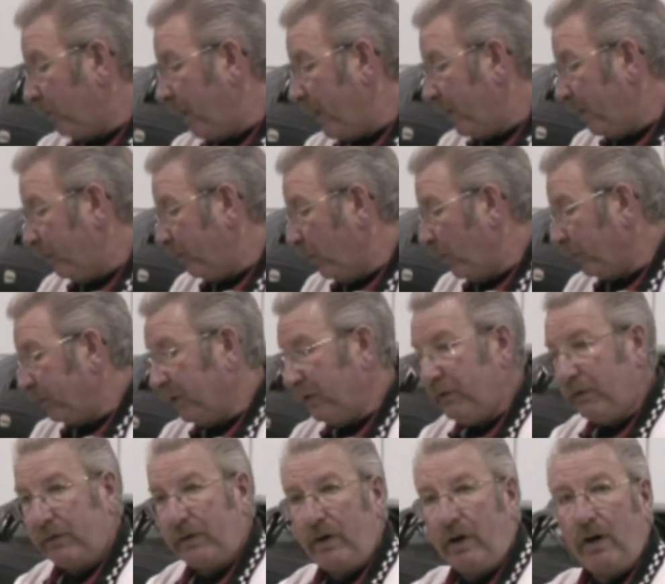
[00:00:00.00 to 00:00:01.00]
ready to bolt
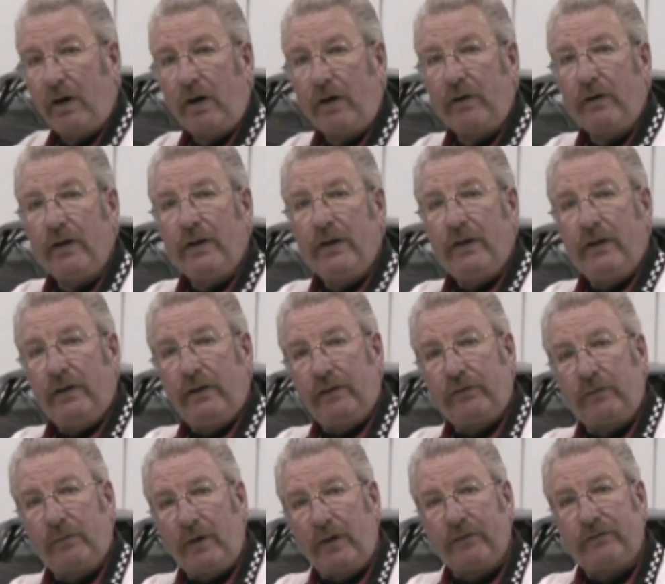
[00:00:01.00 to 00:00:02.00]
in your car
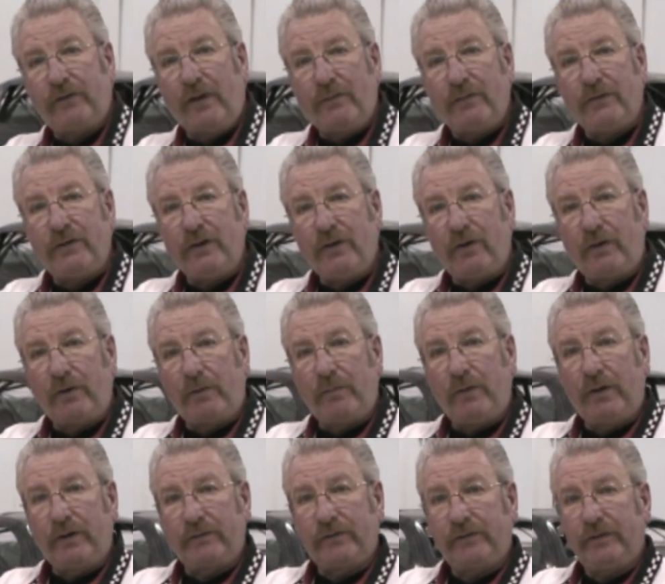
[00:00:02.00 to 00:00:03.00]
is around $1,700
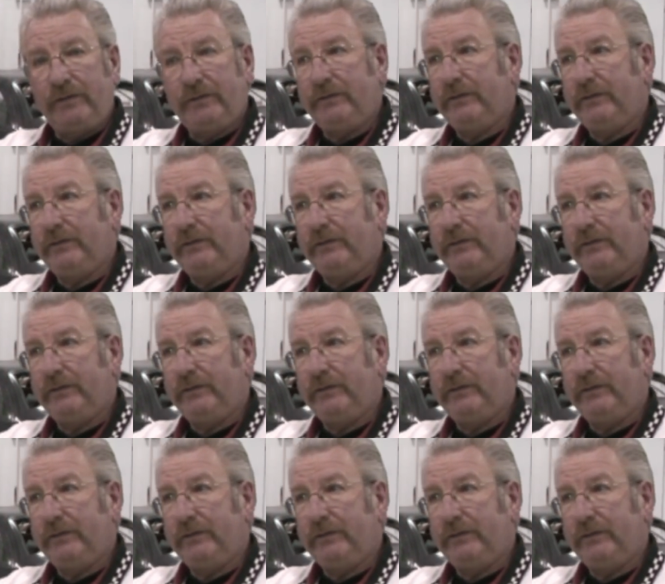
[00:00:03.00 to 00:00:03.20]
bucks.